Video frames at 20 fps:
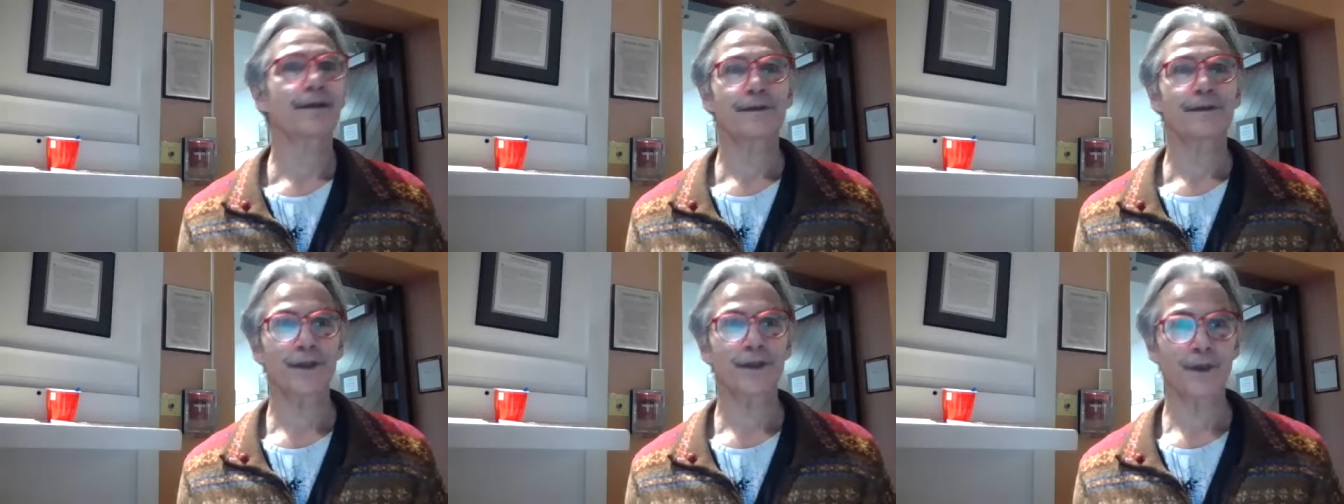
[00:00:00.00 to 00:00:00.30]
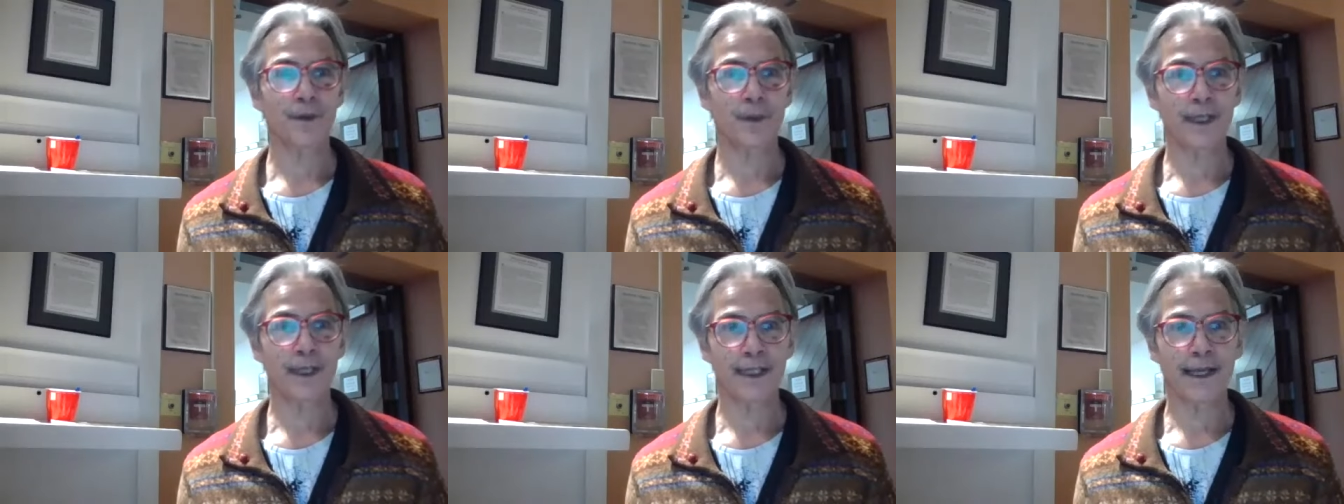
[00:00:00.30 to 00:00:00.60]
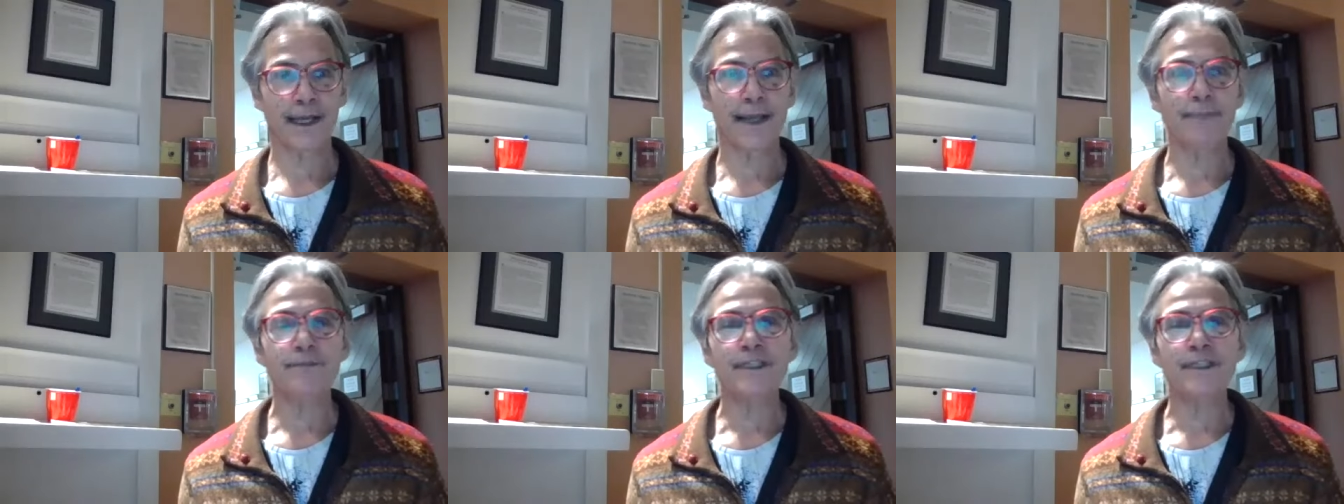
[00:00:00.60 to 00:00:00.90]
So
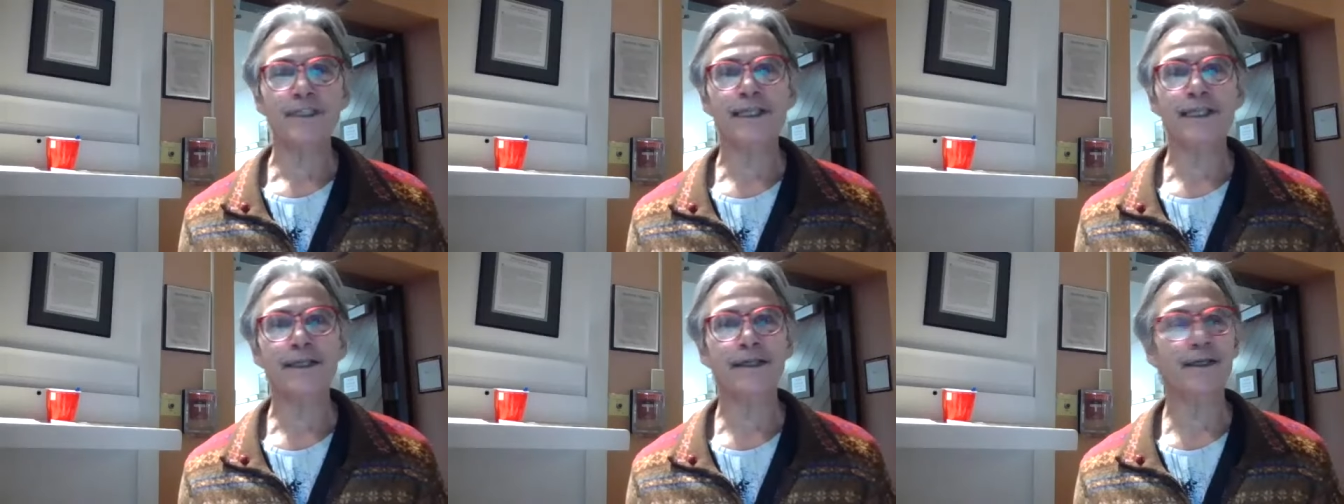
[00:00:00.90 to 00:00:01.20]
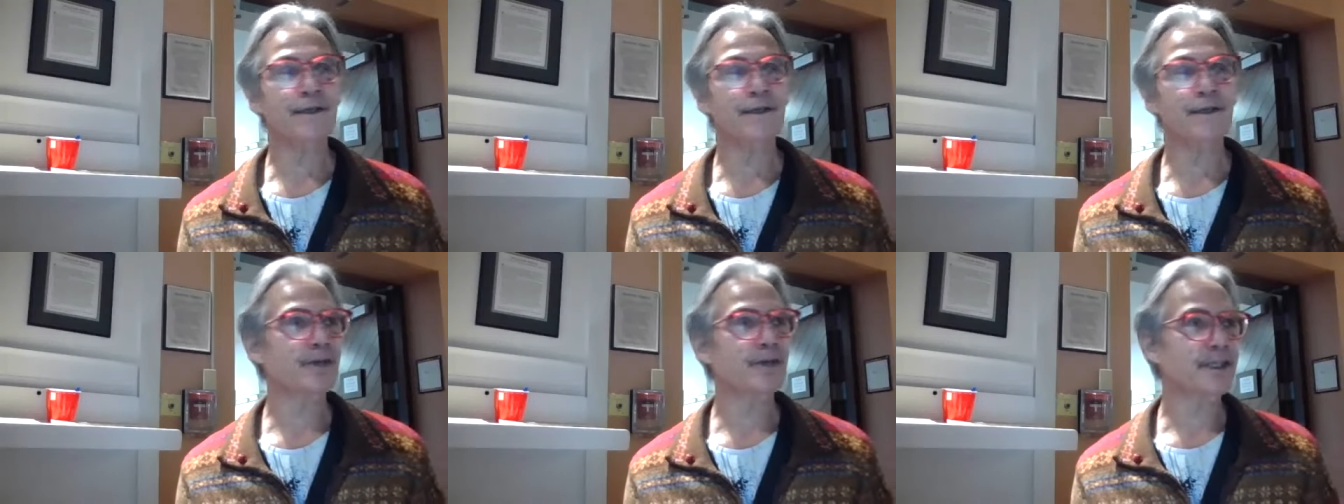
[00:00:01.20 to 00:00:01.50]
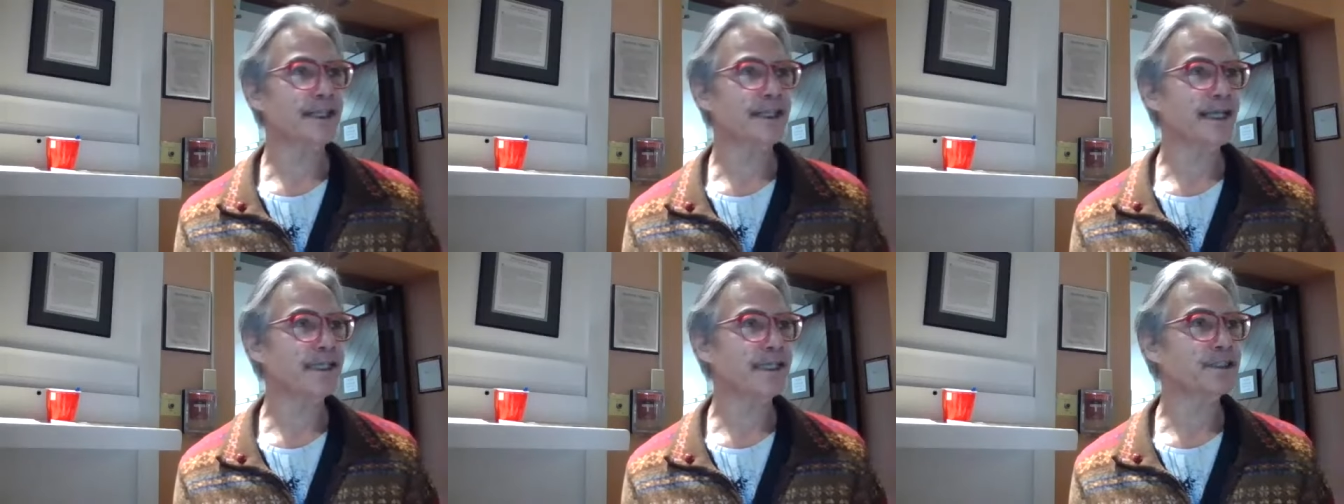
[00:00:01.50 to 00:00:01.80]
when I'm seeking
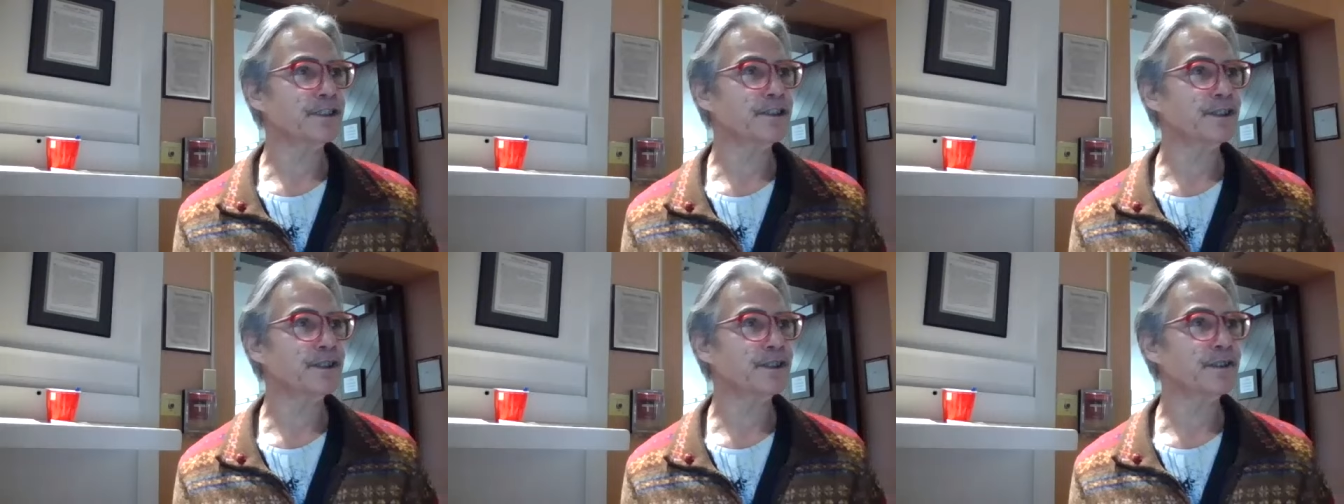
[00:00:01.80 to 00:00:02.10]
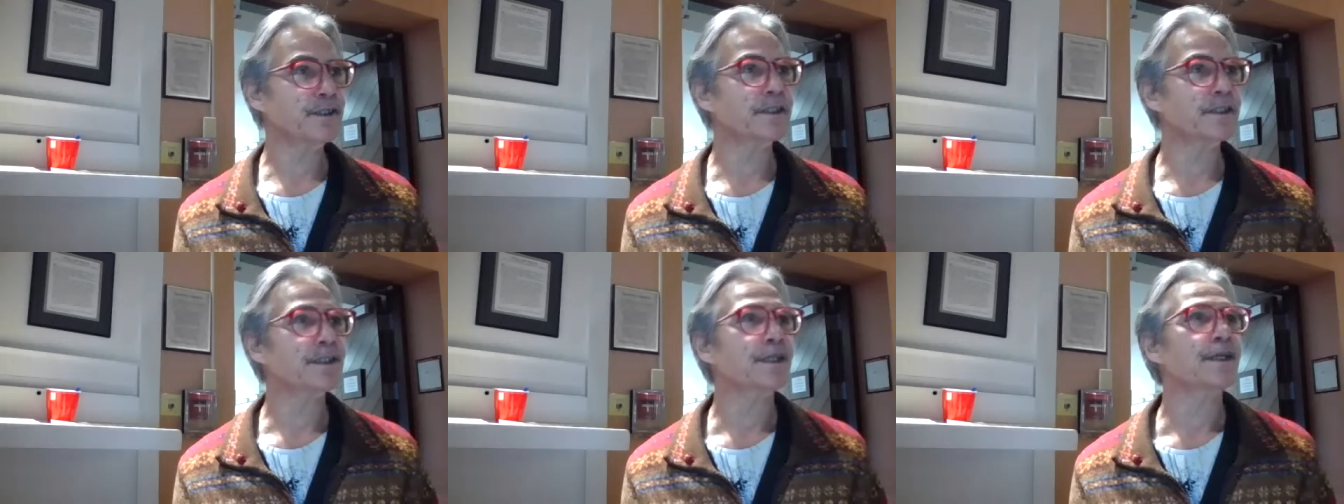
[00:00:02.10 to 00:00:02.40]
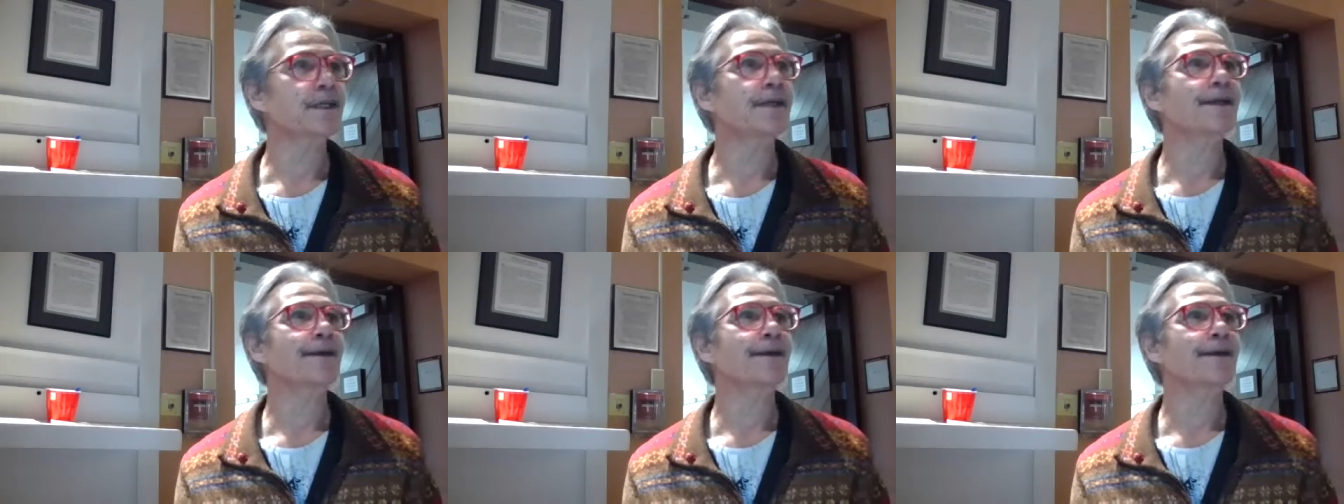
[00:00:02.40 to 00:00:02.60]
credentials,